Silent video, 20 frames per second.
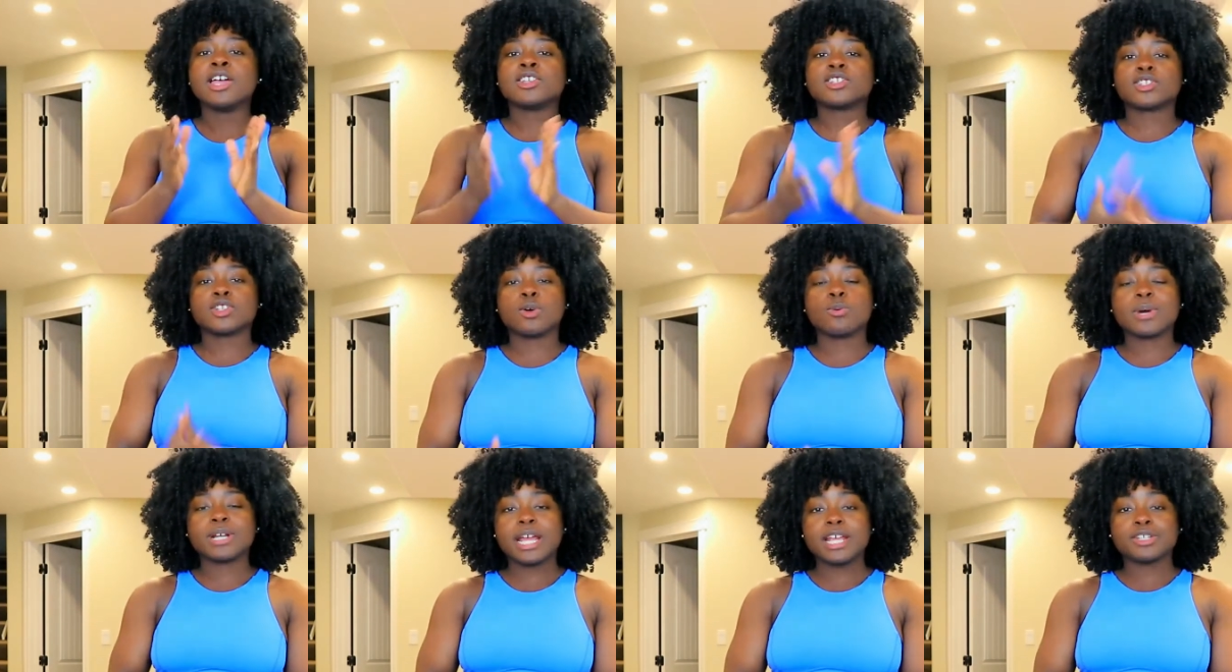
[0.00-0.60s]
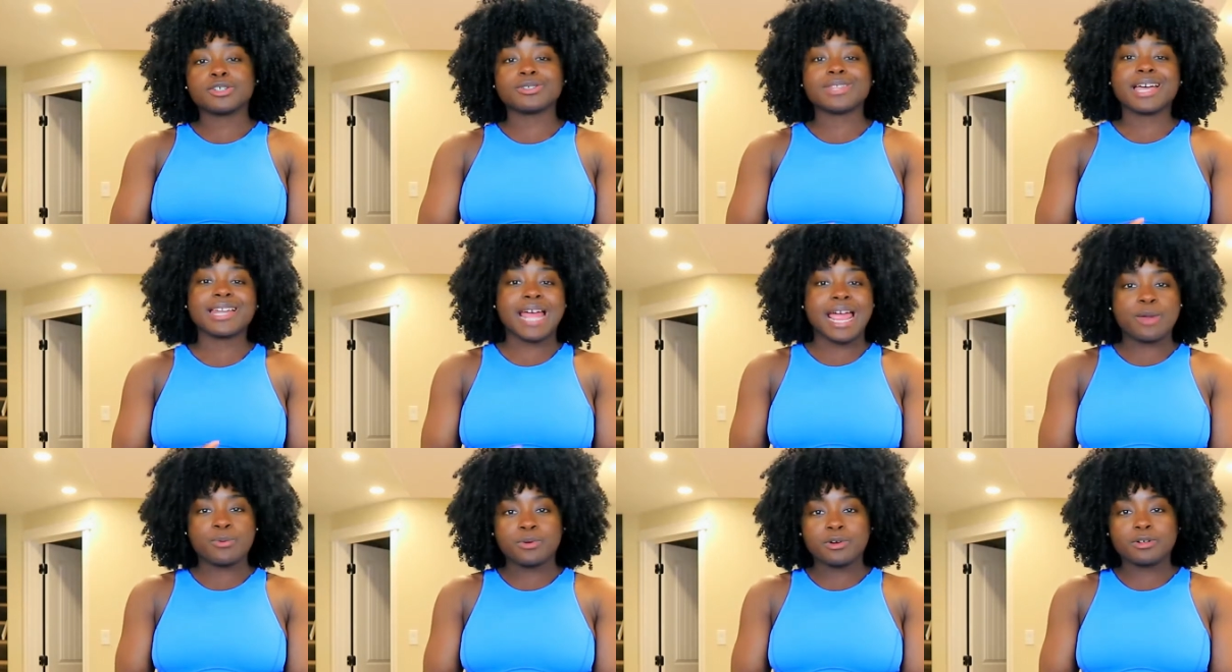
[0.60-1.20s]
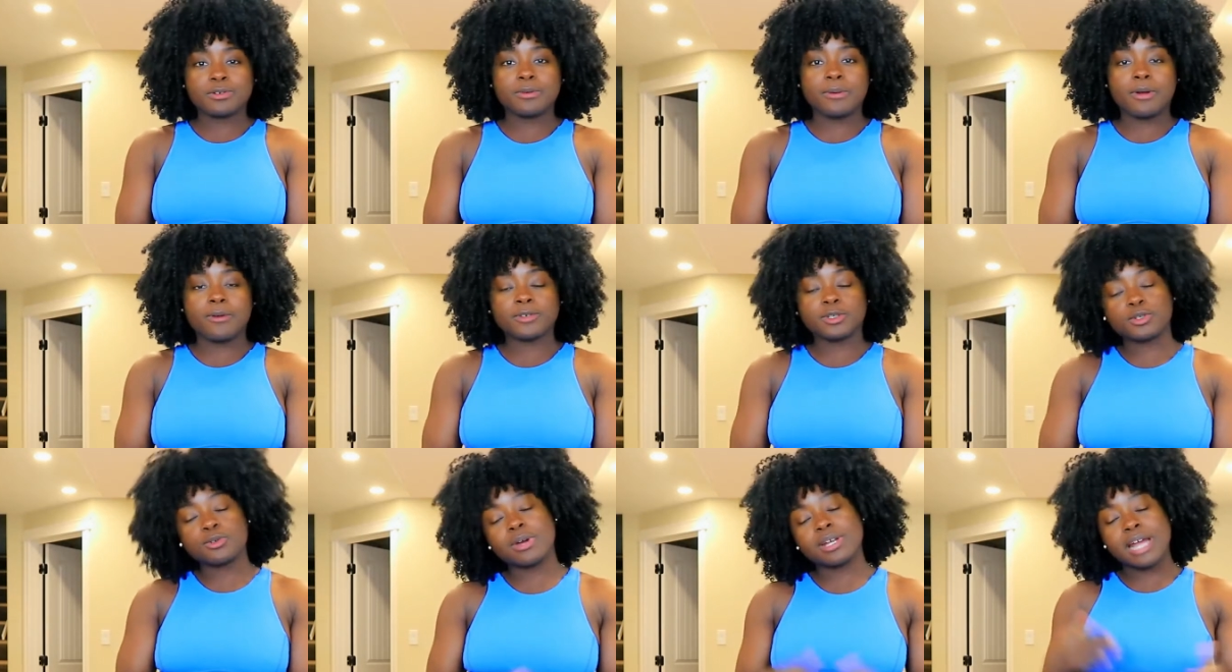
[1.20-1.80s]
So when I do that, I will
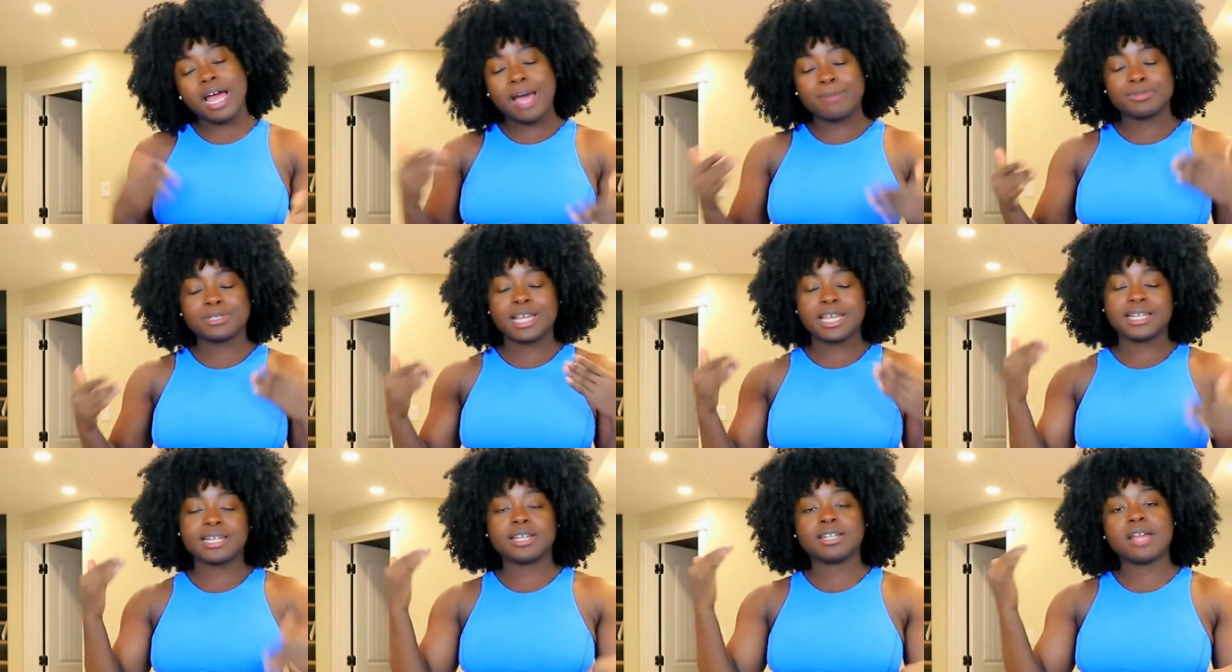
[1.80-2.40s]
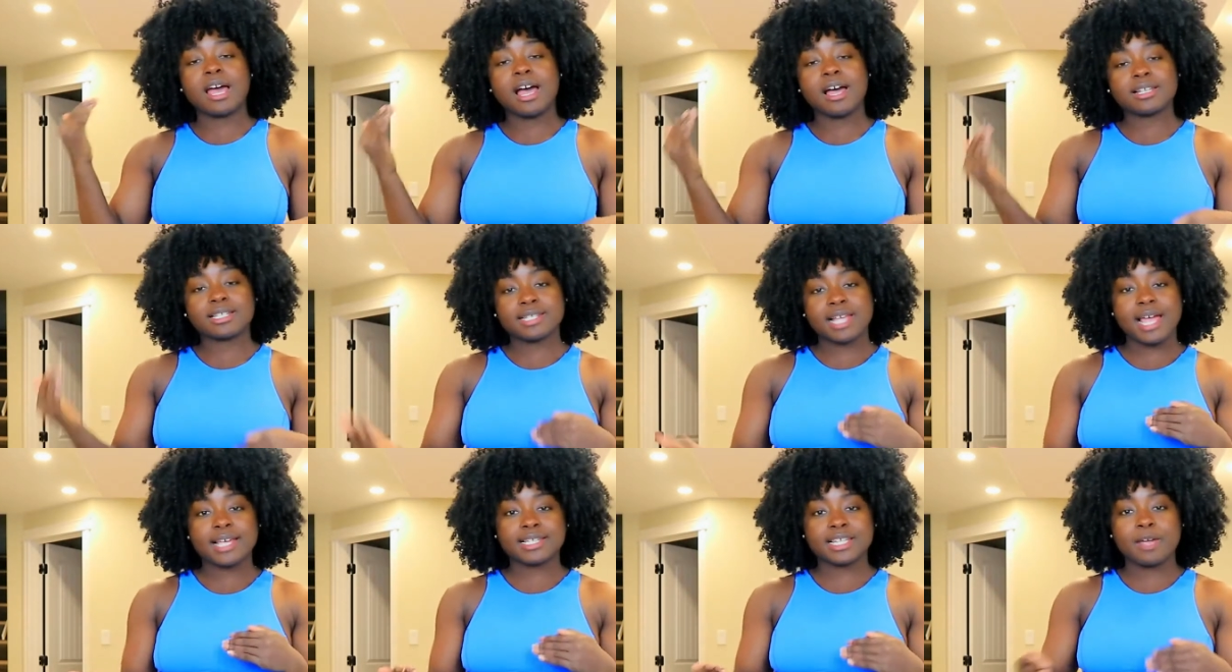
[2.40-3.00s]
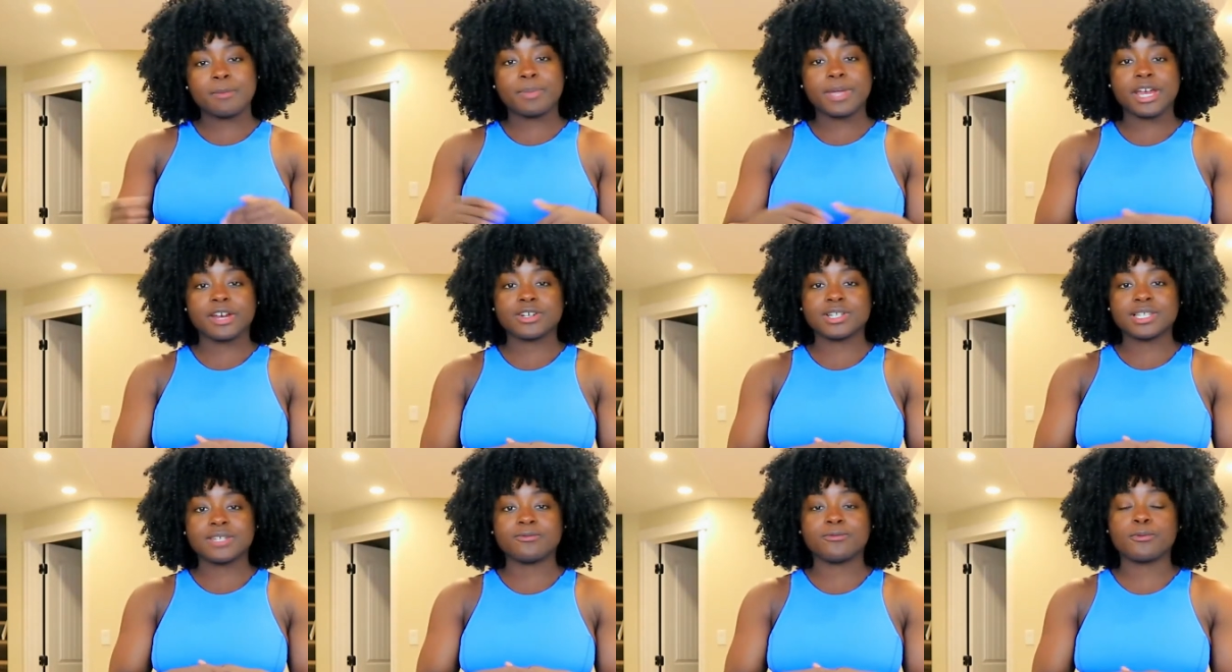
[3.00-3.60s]
do an updated size
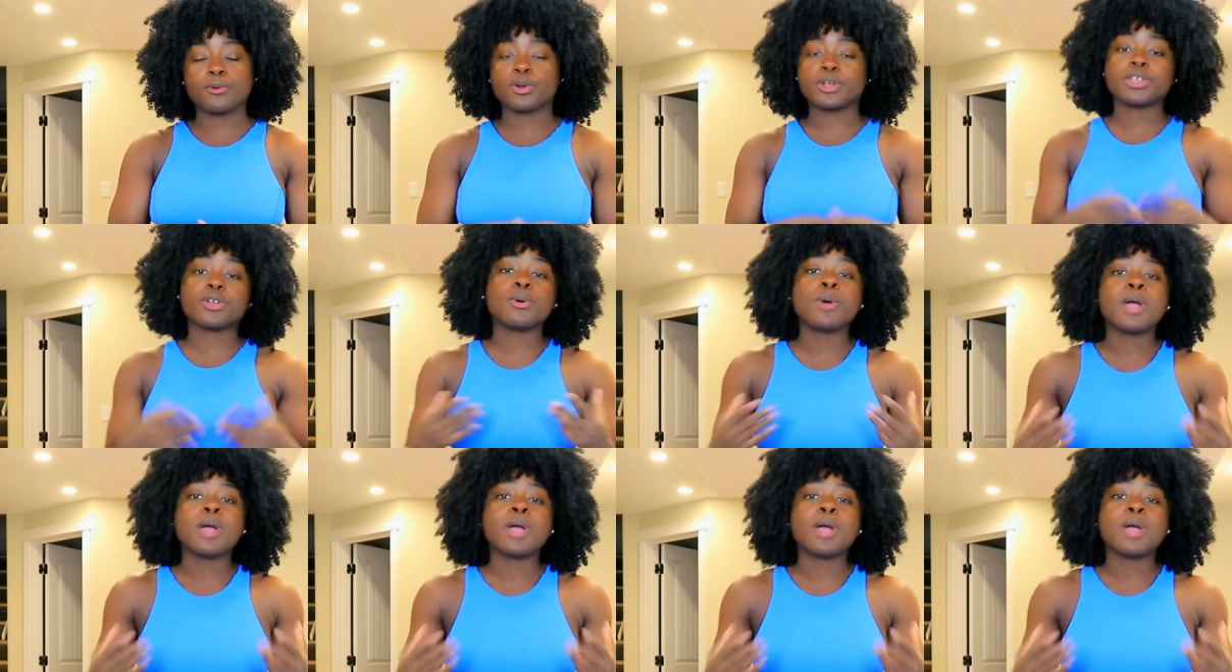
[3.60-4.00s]
comparison for you.